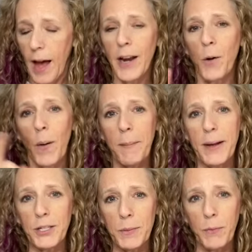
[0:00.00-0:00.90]
I know I
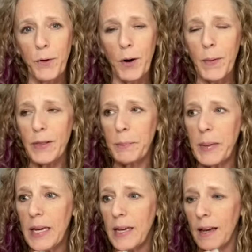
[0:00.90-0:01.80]
mentioned before about the
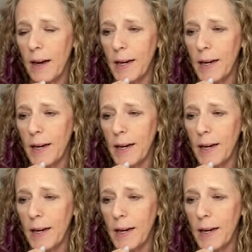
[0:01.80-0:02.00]
bee